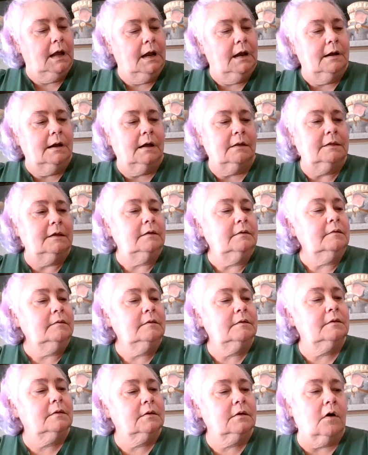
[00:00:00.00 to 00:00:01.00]
Now
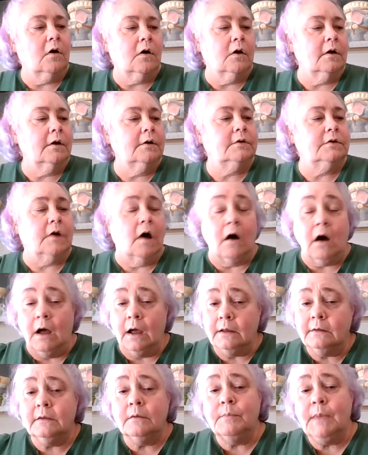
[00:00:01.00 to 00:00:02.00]
this card
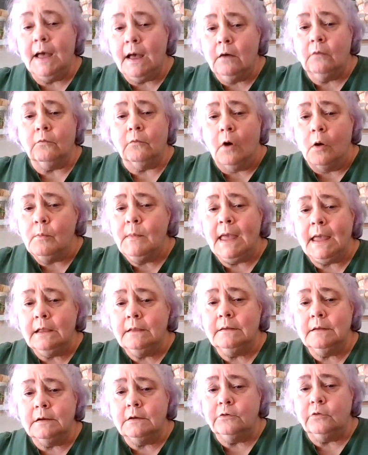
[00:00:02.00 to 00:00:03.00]
talks about
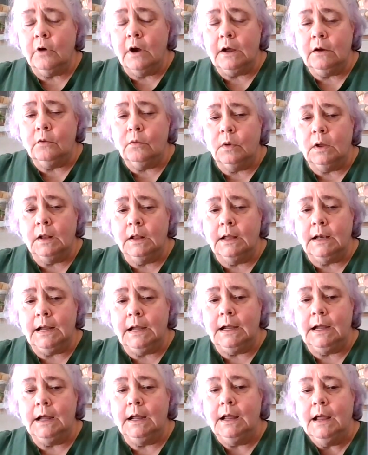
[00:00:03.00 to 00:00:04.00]
romance and
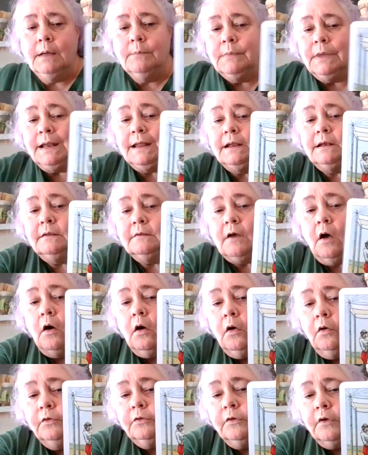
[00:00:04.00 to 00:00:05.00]
tranquility, but it's
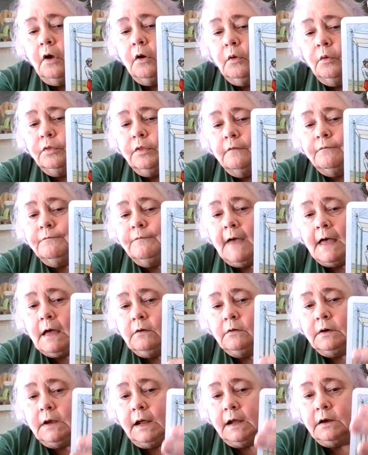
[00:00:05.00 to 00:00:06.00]
also the
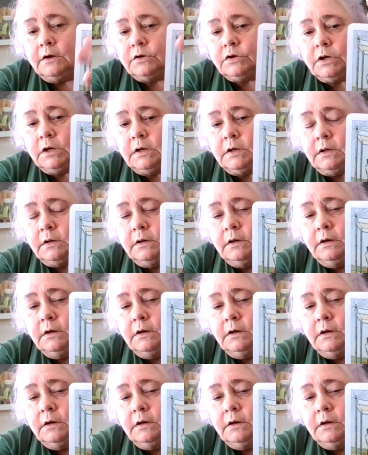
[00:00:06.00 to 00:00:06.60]
foundation.